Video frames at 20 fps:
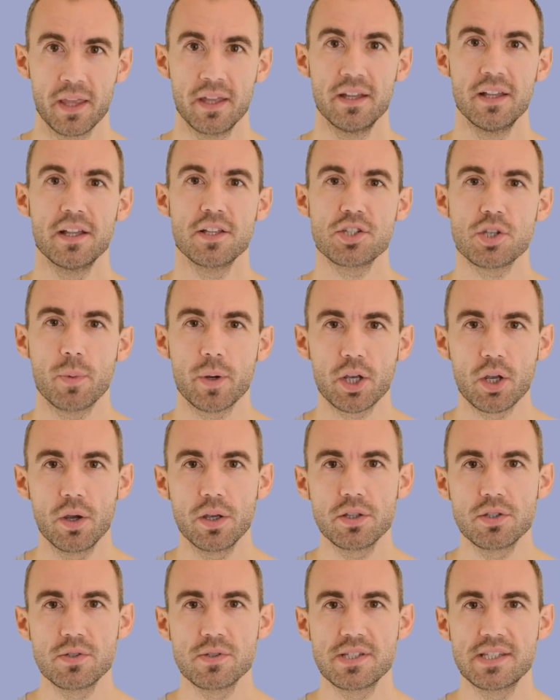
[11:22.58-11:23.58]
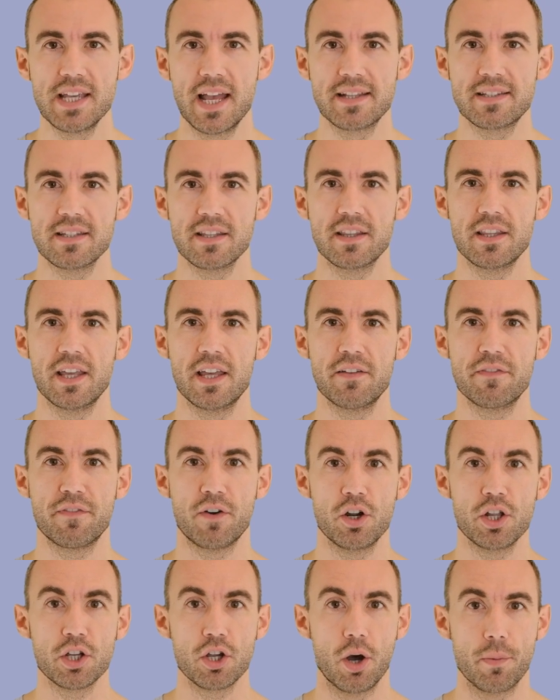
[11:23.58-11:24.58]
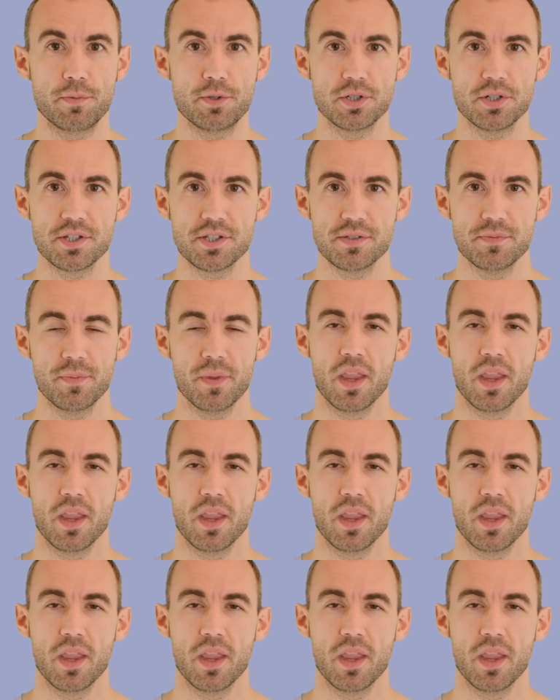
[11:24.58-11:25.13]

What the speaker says: So we're going to set the following options.